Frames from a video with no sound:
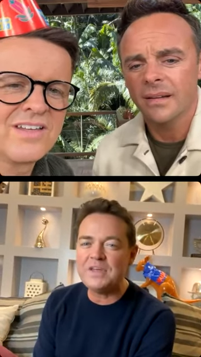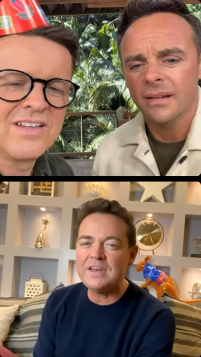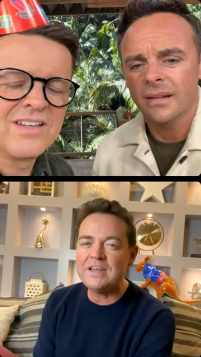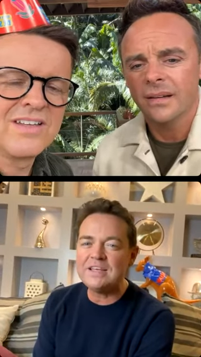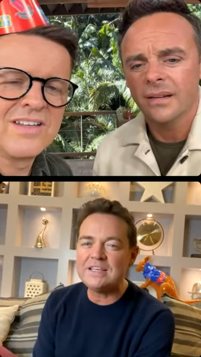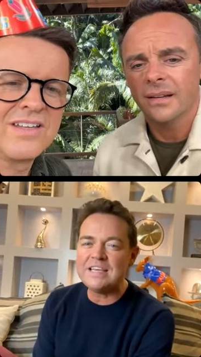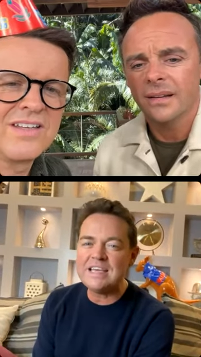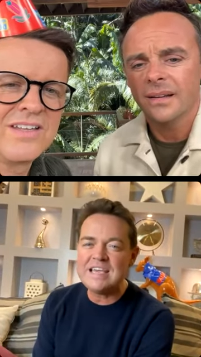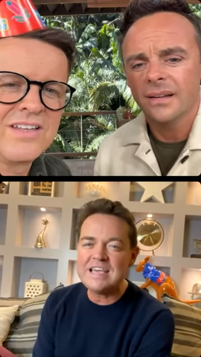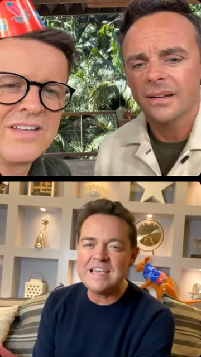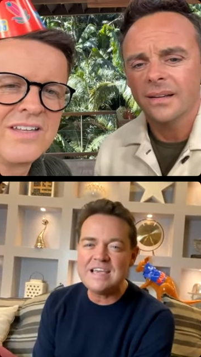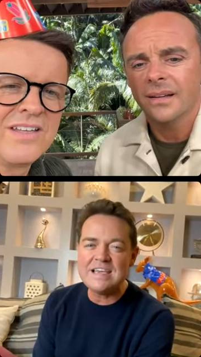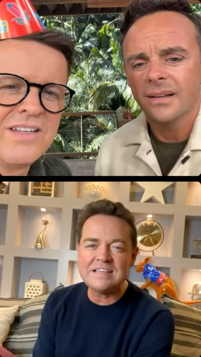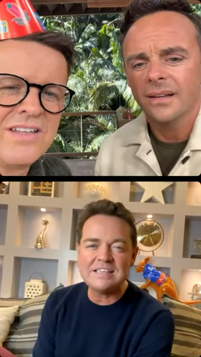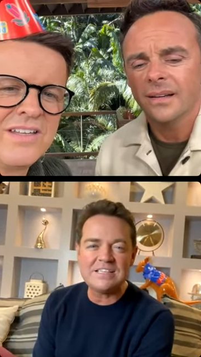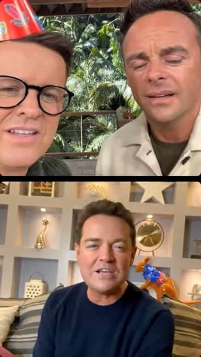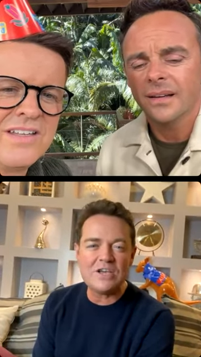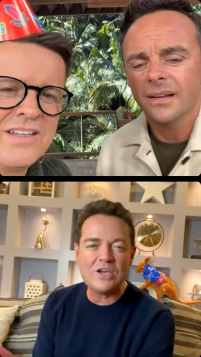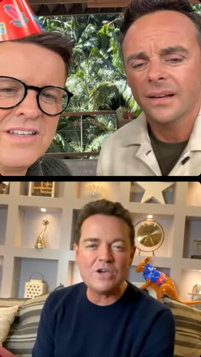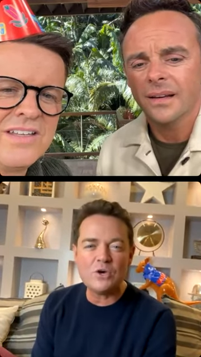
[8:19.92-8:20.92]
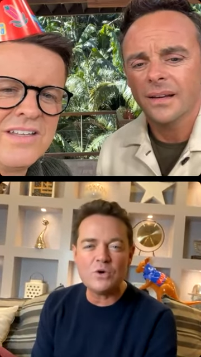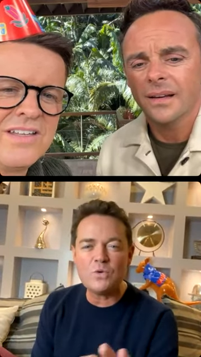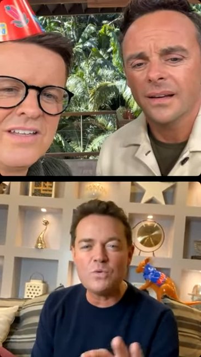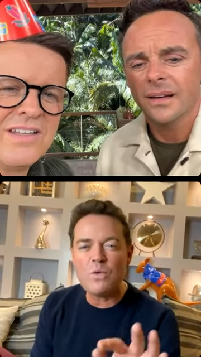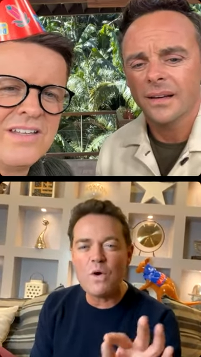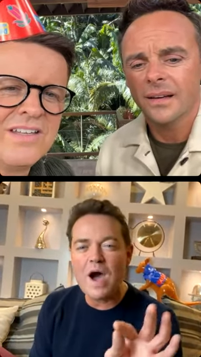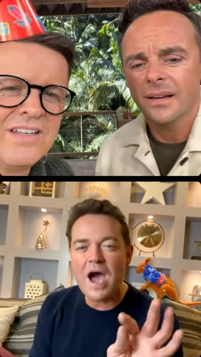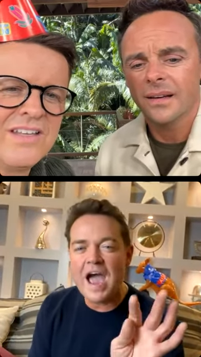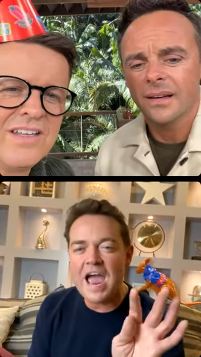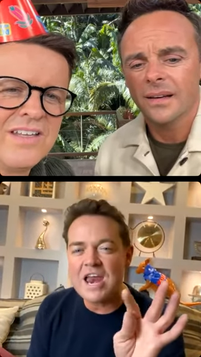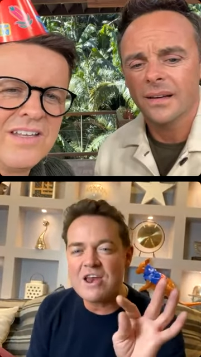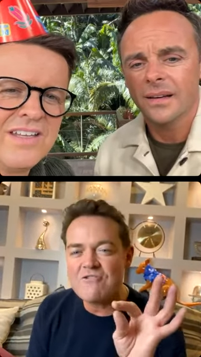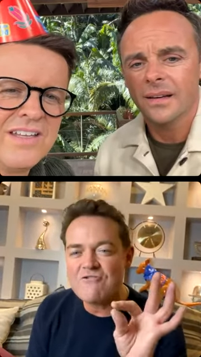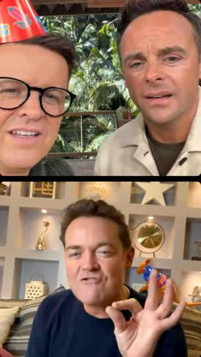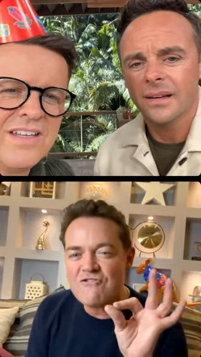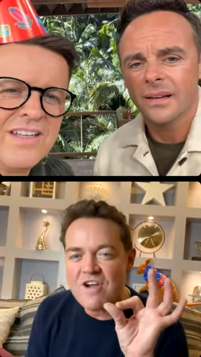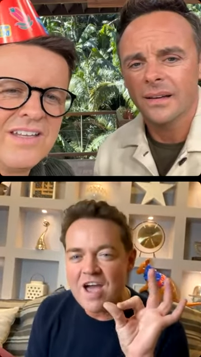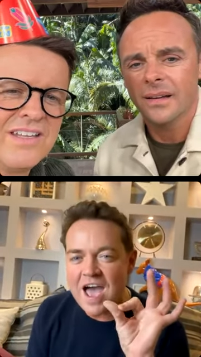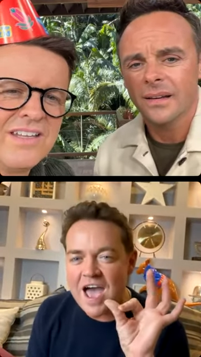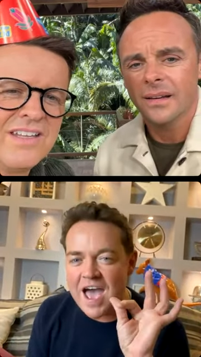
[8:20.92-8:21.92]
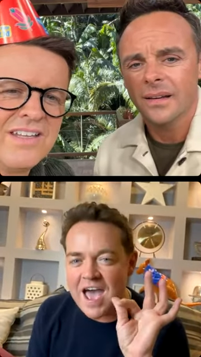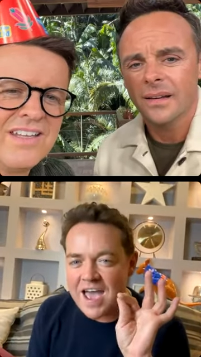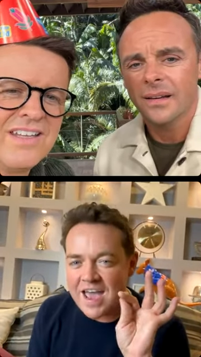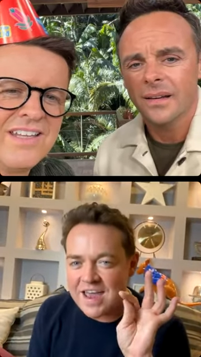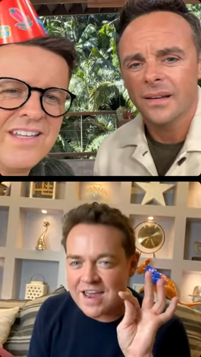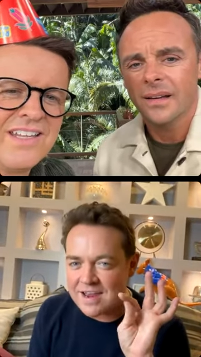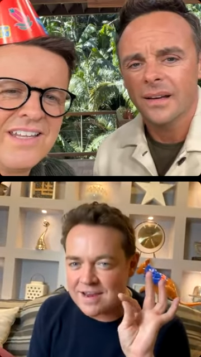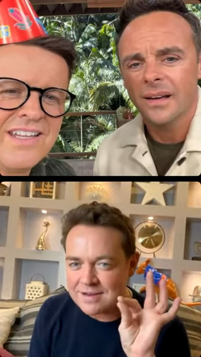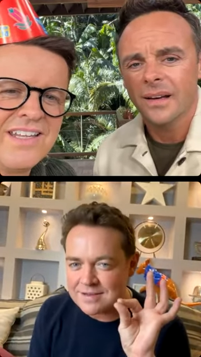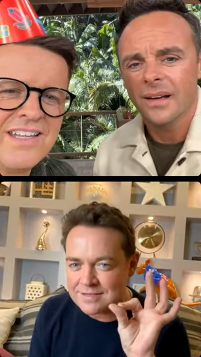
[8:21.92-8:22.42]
Speaker 1: that isn't quite right.